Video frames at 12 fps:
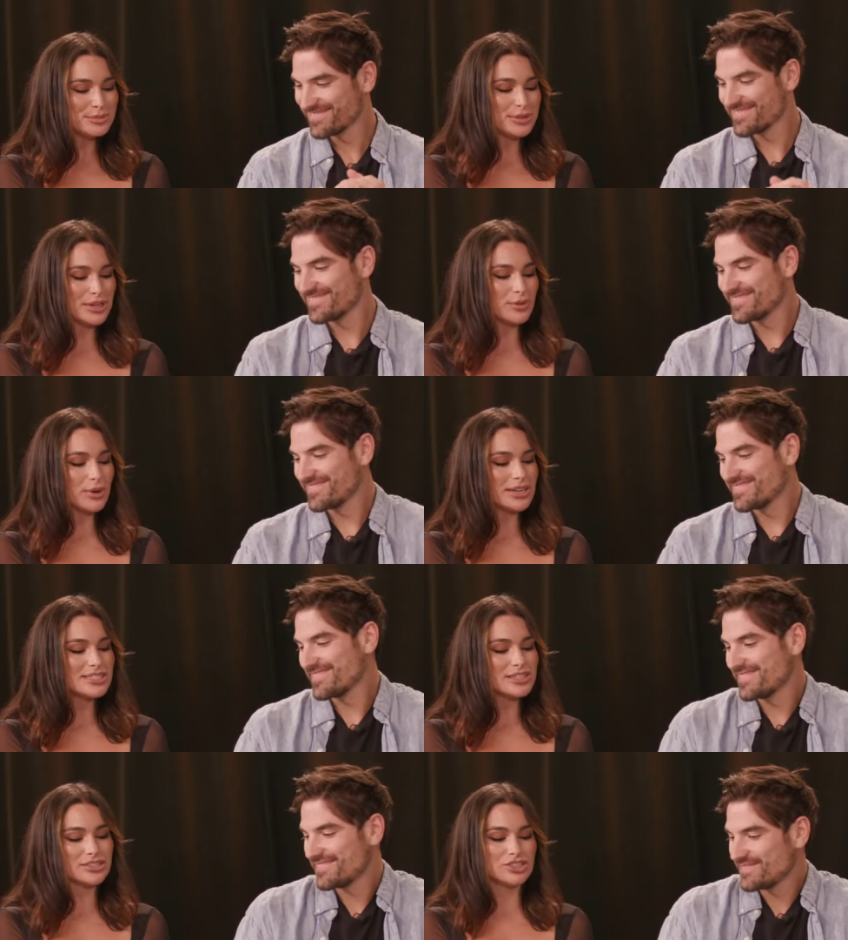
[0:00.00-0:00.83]
Speaker 1: Rick, what
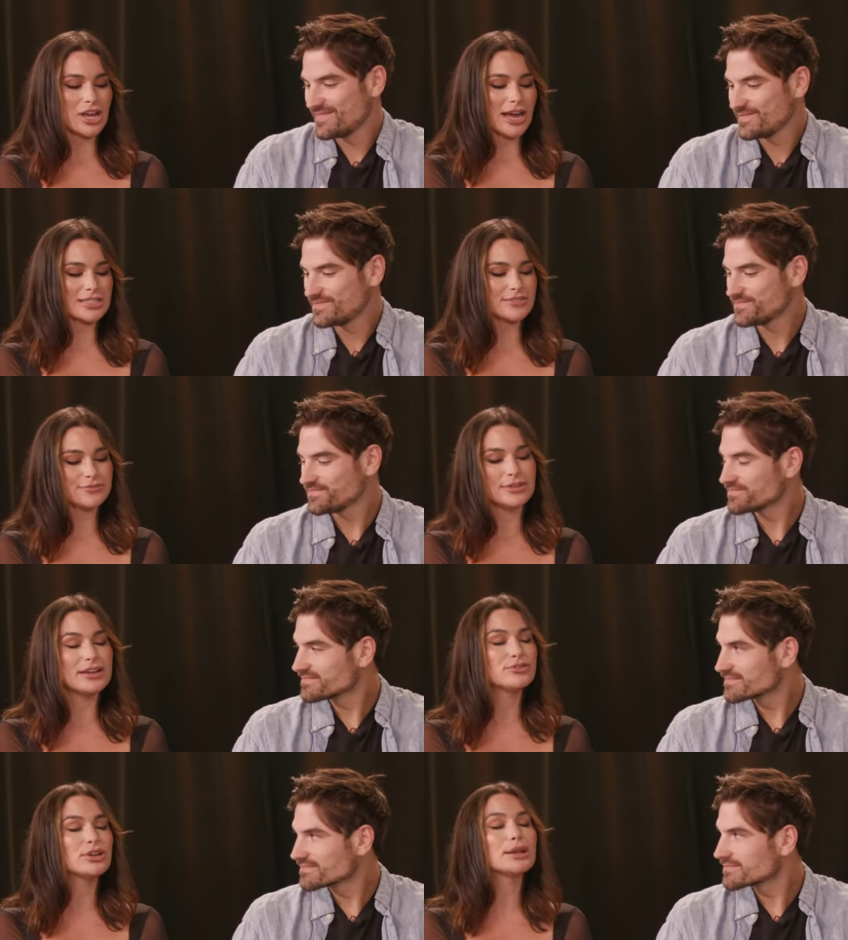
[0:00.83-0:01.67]
is Jack's
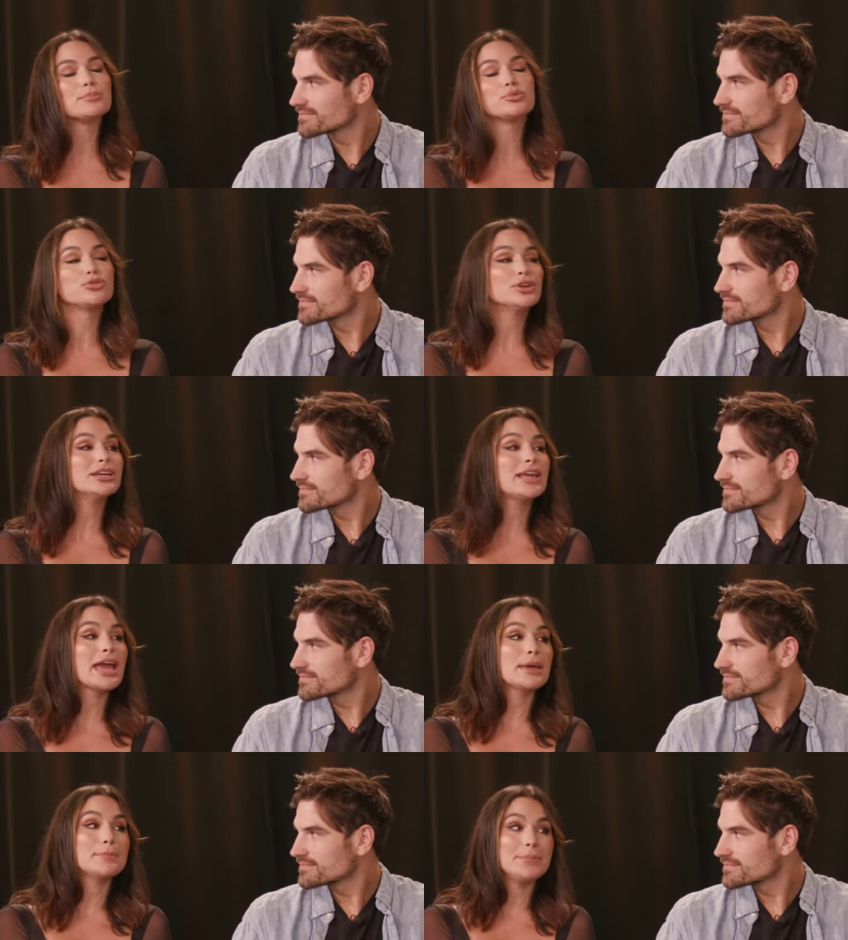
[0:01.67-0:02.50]
favorite
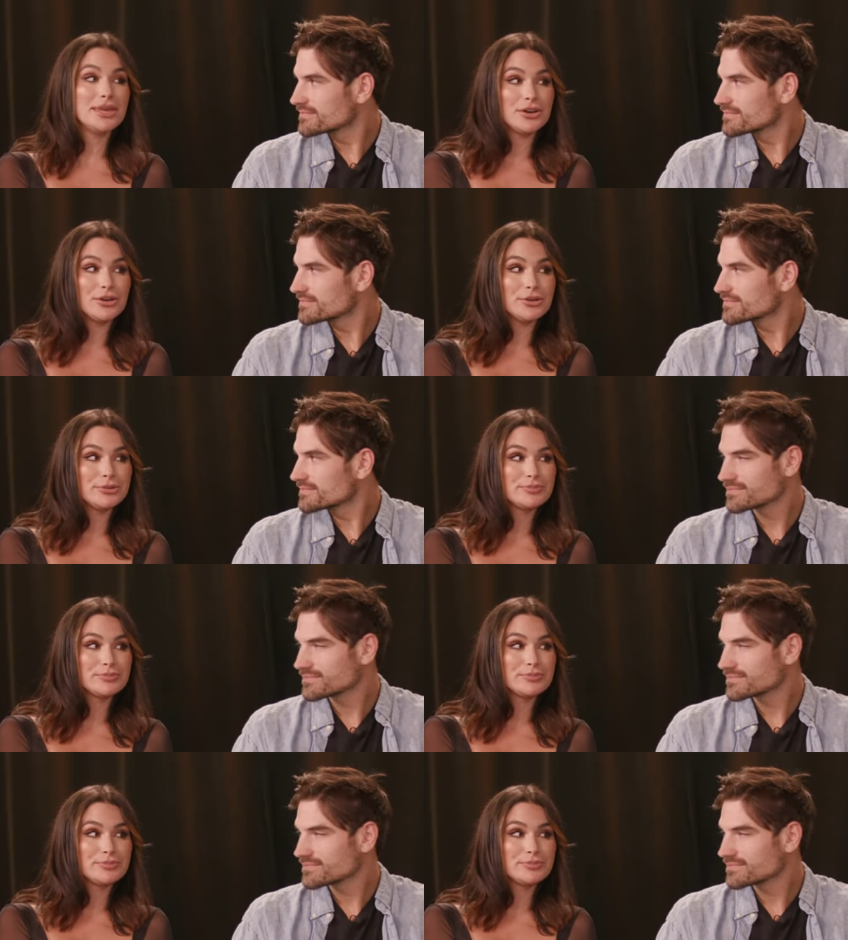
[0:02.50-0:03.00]
pre-game meal?